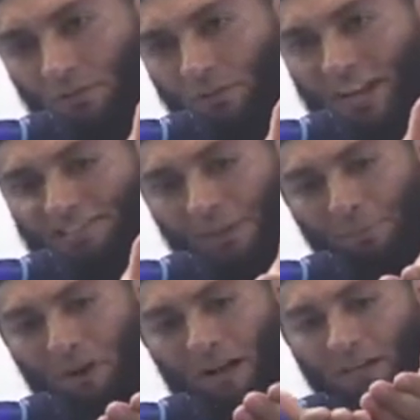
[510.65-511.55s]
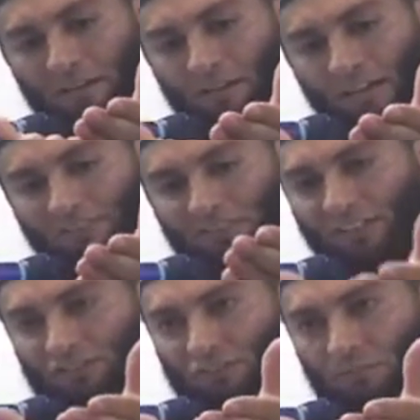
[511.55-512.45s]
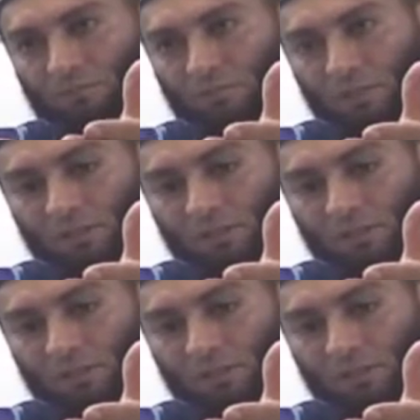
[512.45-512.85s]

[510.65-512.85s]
raised up high and touched them.